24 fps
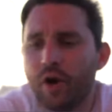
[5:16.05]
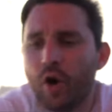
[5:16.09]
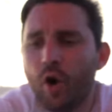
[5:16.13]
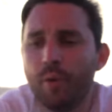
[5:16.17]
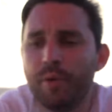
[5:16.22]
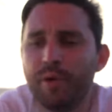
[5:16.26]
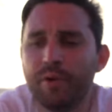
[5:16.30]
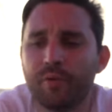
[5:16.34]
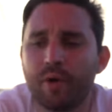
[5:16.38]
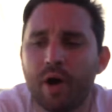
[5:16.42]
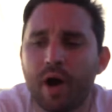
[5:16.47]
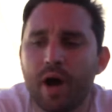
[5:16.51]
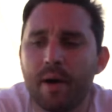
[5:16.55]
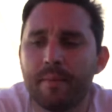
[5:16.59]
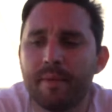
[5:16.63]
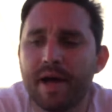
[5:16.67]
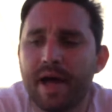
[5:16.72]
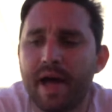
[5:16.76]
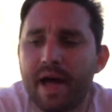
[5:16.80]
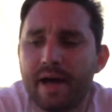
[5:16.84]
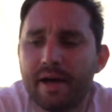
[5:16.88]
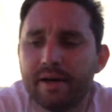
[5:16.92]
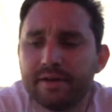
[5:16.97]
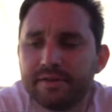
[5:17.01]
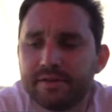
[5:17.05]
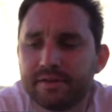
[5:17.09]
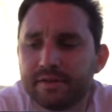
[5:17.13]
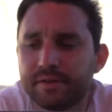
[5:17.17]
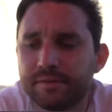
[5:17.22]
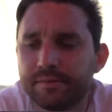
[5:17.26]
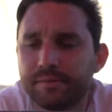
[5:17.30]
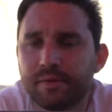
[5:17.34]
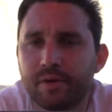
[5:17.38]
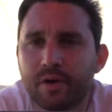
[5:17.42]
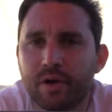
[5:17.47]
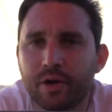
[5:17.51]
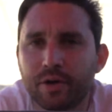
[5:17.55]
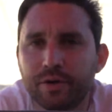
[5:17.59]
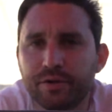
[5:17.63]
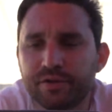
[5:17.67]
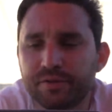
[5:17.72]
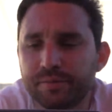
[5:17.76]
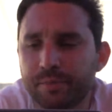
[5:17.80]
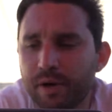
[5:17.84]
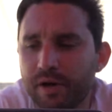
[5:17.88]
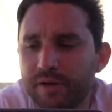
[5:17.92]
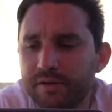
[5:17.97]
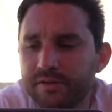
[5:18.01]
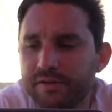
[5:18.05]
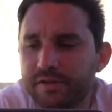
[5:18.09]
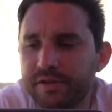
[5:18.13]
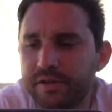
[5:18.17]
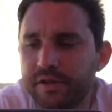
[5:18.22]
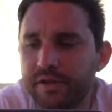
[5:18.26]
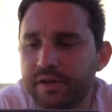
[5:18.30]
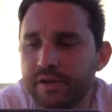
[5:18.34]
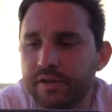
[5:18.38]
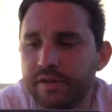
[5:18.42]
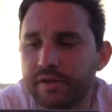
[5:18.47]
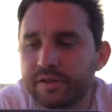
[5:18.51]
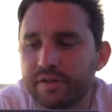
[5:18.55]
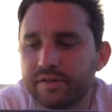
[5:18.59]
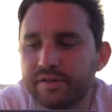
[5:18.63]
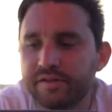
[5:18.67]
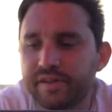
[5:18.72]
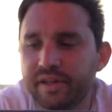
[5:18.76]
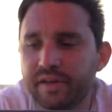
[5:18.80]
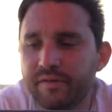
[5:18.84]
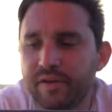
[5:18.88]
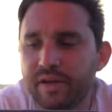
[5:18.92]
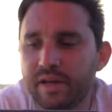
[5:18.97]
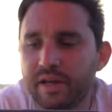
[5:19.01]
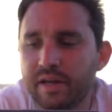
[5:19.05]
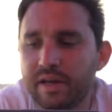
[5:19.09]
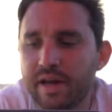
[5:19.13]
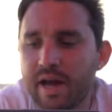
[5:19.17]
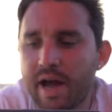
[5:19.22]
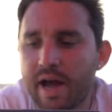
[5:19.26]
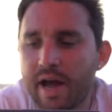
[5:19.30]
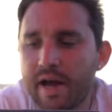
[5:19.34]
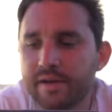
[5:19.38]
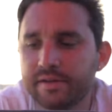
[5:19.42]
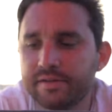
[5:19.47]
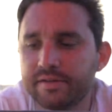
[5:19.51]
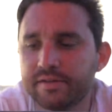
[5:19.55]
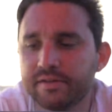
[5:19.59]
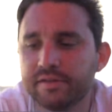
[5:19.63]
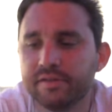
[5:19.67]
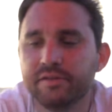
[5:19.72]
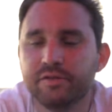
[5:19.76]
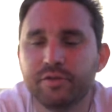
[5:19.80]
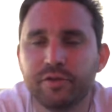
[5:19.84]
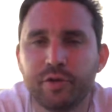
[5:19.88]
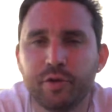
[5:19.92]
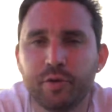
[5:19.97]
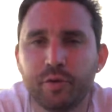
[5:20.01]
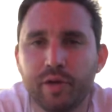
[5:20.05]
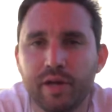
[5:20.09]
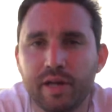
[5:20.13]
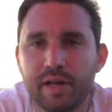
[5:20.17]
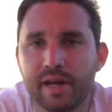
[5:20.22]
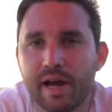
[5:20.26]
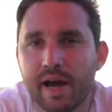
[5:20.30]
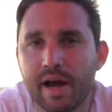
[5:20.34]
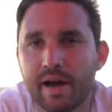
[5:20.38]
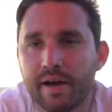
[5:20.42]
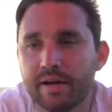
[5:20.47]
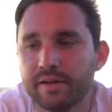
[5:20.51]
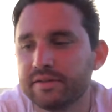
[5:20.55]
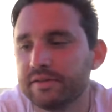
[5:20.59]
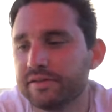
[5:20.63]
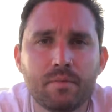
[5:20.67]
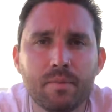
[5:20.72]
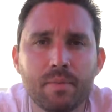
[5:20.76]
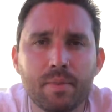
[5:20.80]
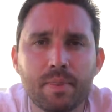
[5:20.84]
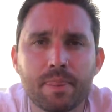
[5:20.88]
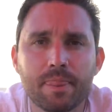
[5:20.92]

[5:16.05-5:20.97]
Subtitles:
Homie Rob asked, are you sponsored? Does Stevie eat ass? Do you eat ass?